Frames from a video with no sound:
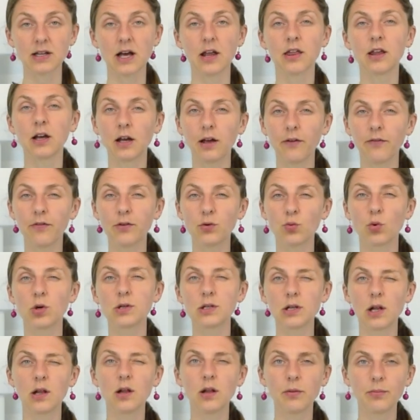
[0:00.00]
I think if it
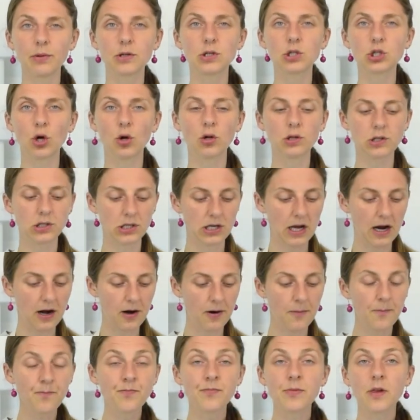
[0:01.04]
was a little bit
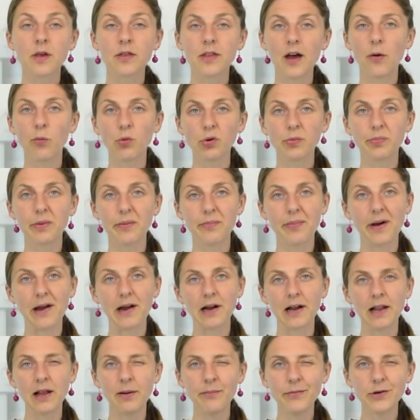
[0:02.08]
saltier, that would be
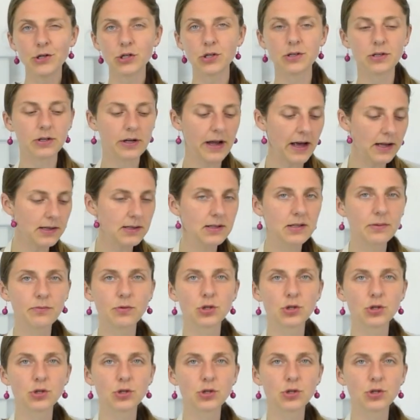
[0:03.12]
better. Let me just get some